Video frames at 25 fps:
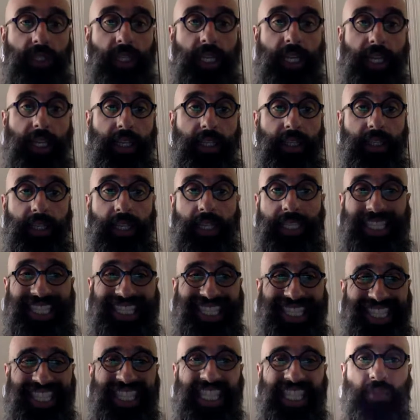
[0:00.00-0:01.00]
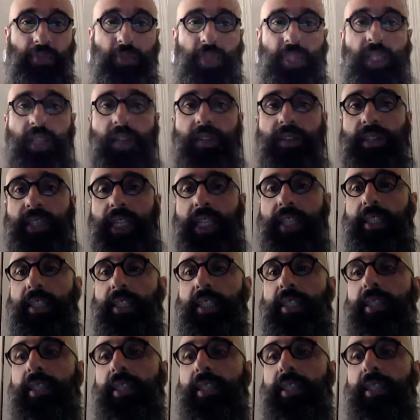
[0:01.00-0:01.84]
they see themselves as